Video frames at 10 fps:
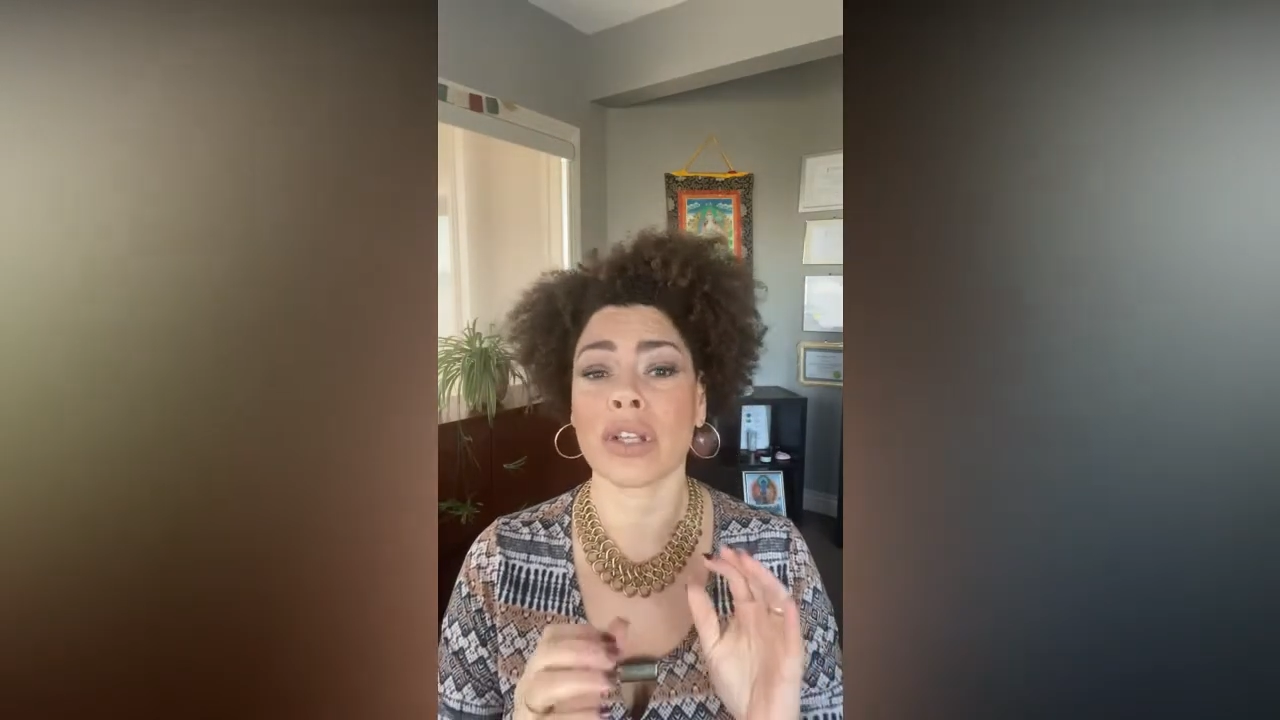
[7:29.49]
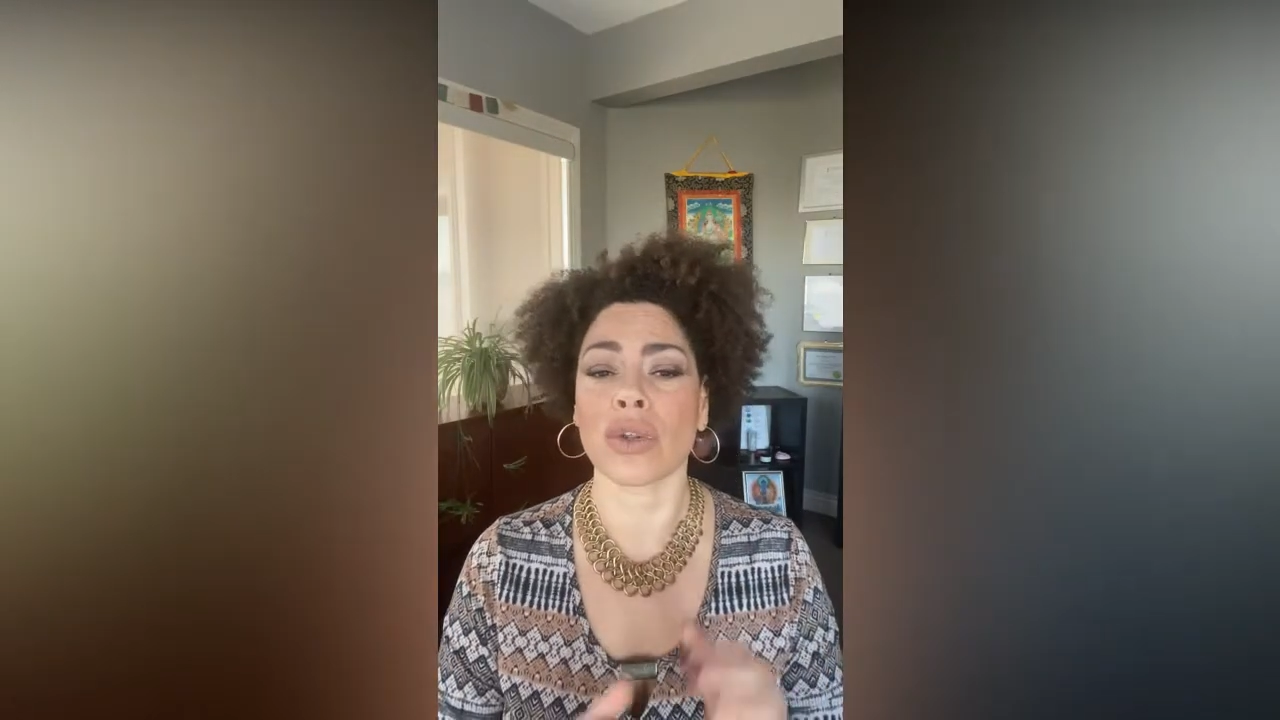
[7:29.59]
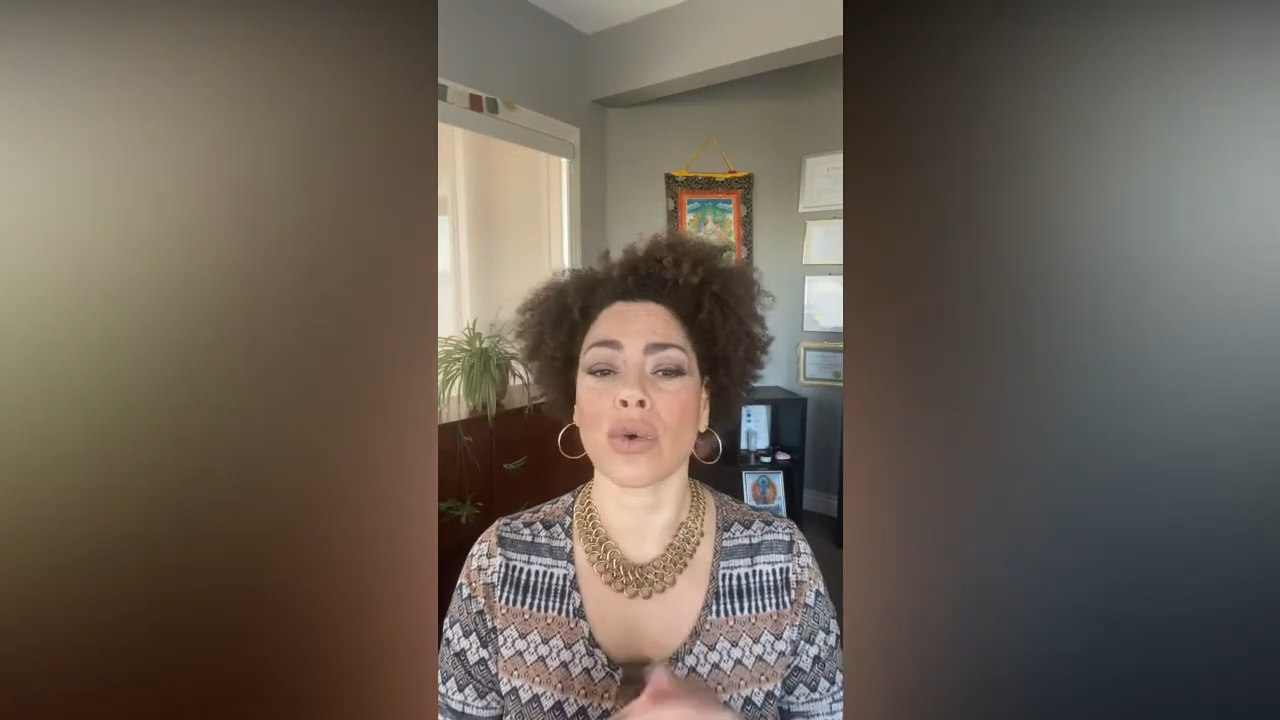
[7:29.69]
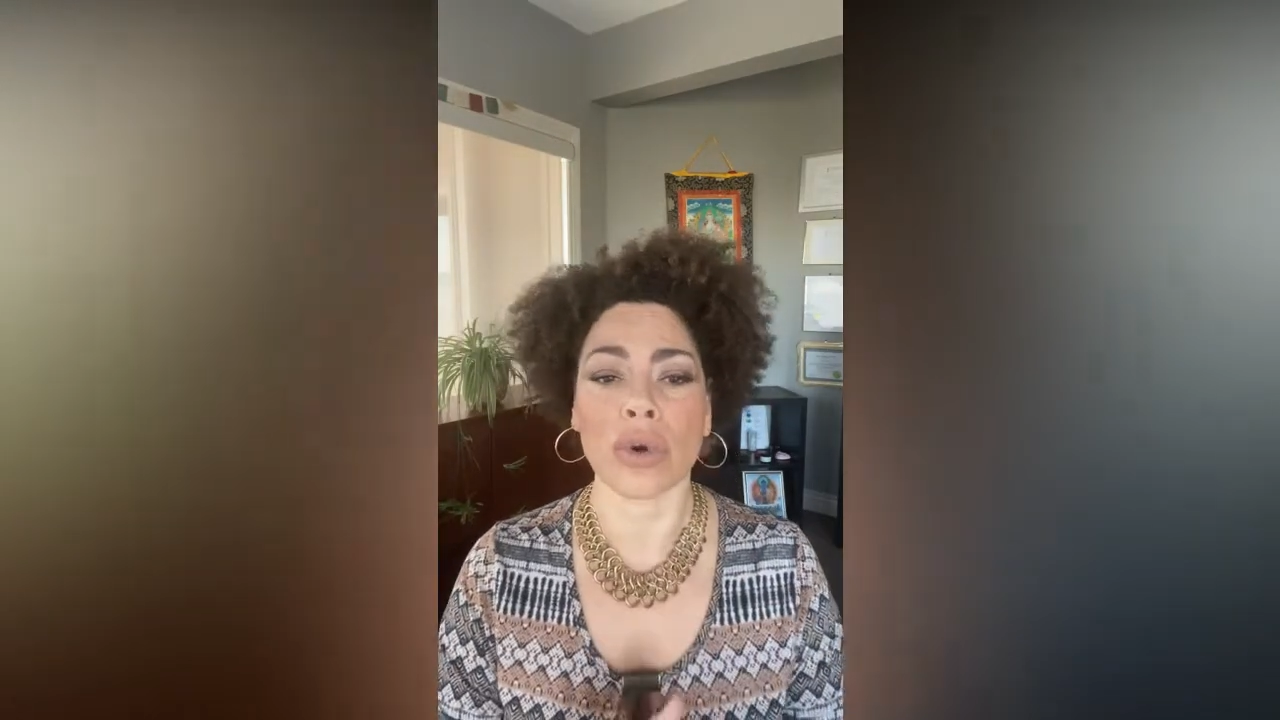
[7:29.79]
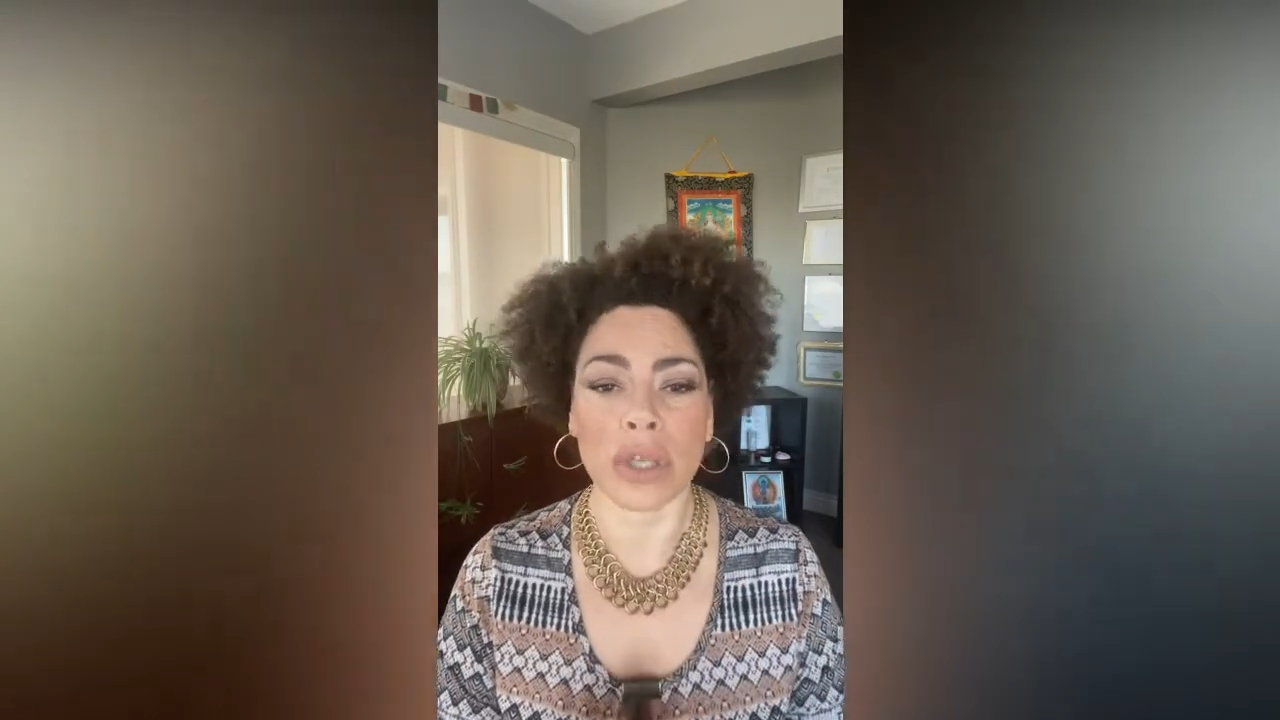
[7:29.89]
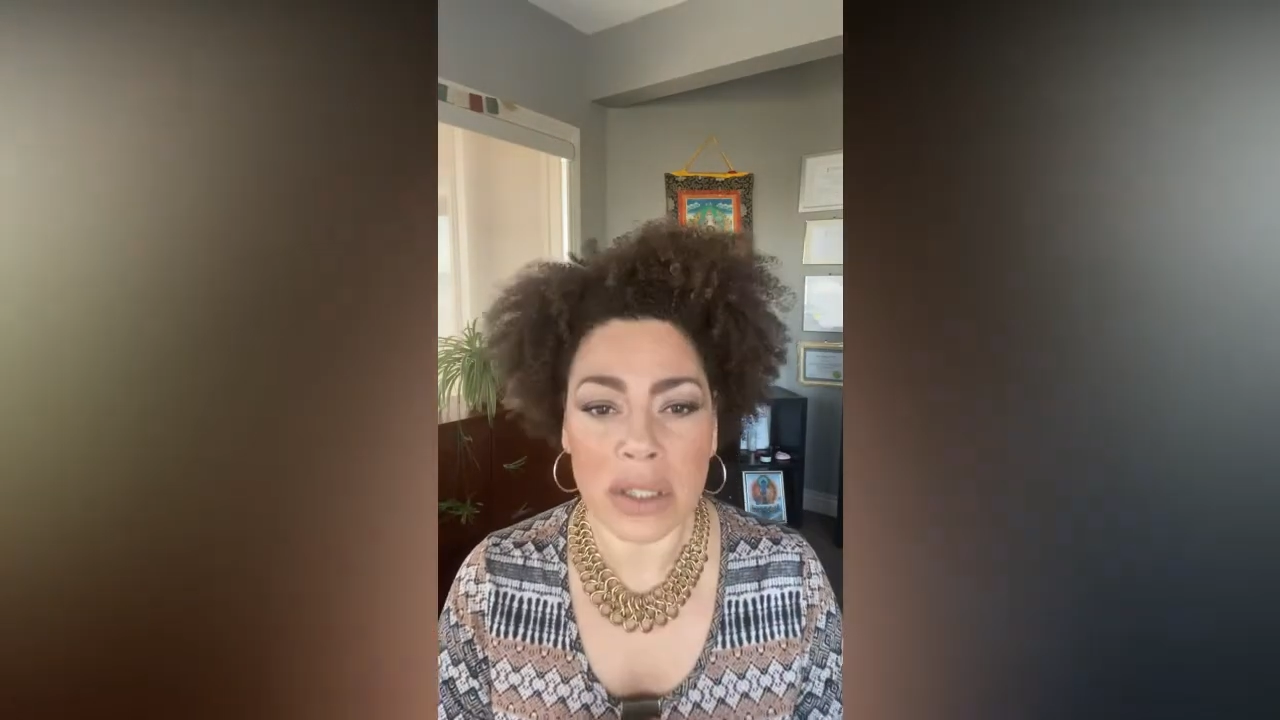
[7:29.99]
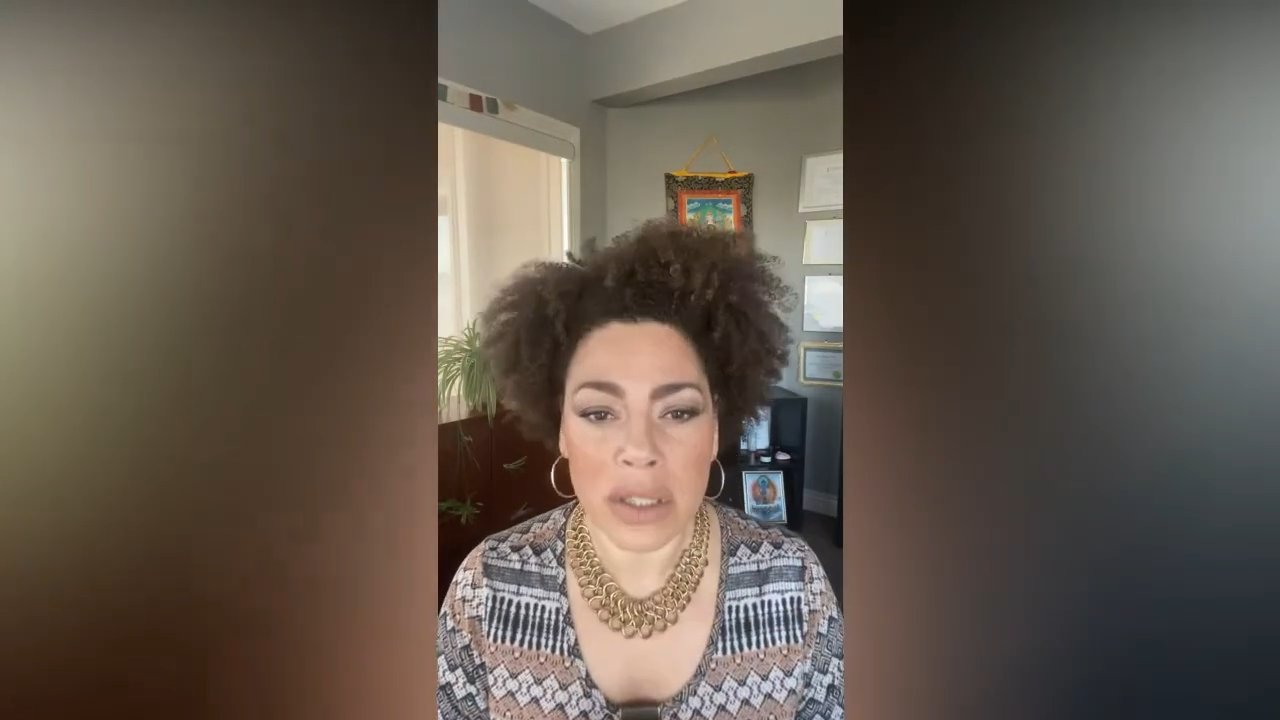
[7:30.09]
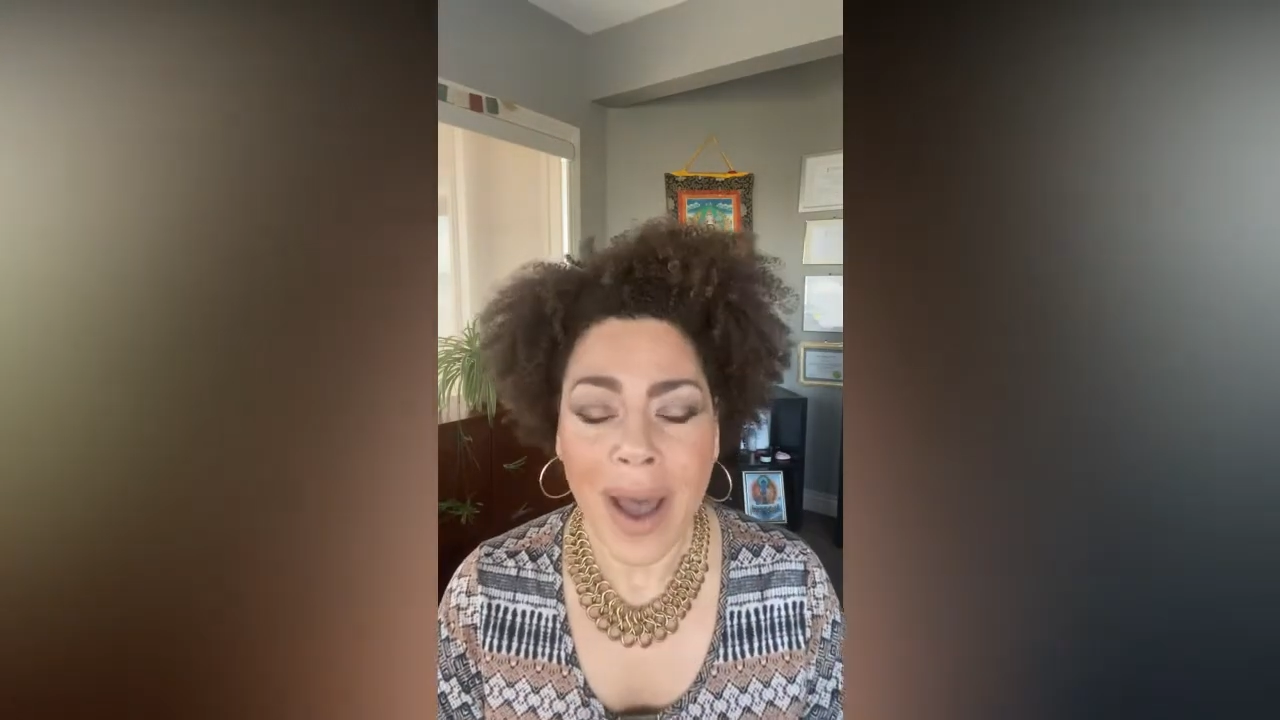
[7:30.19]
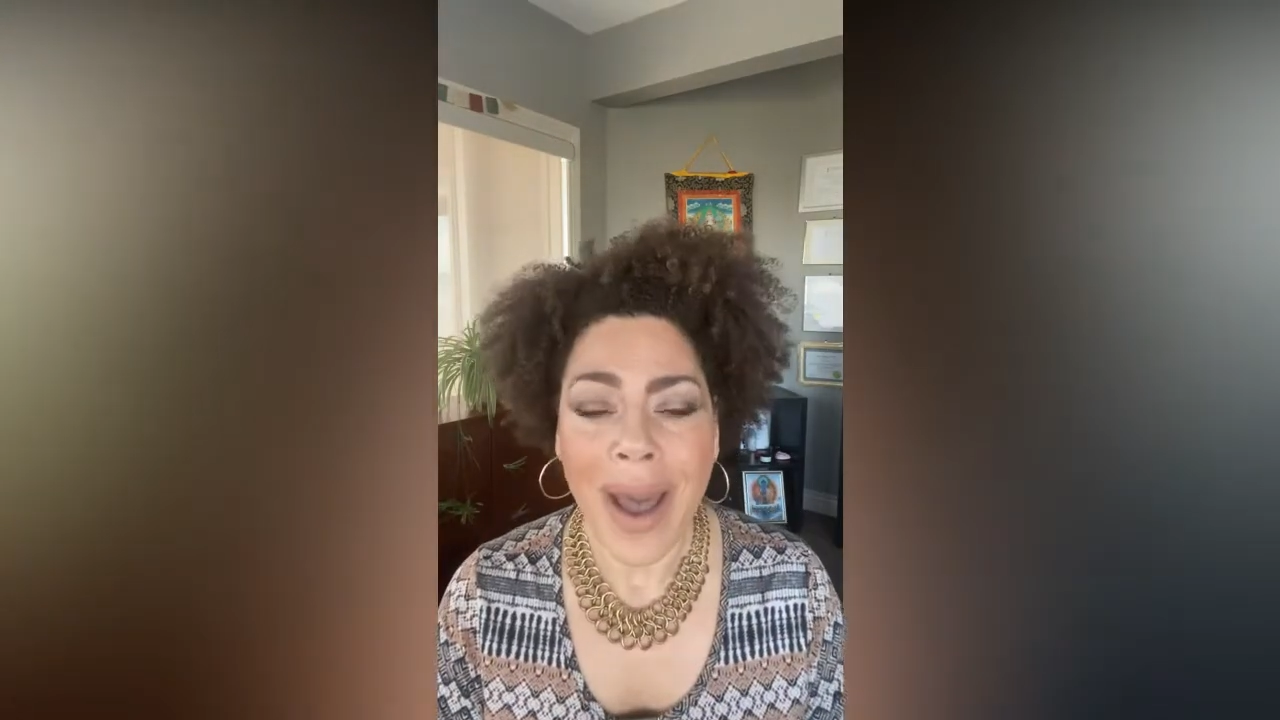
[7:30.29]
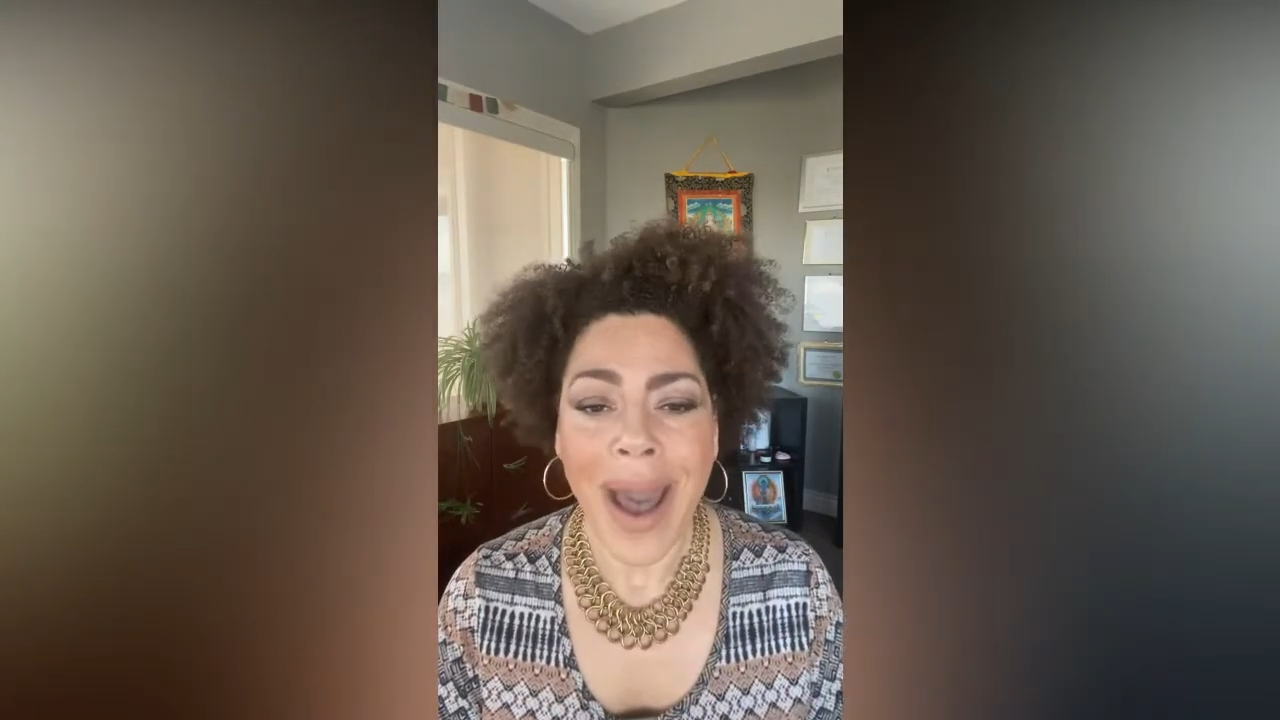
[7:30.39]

discordant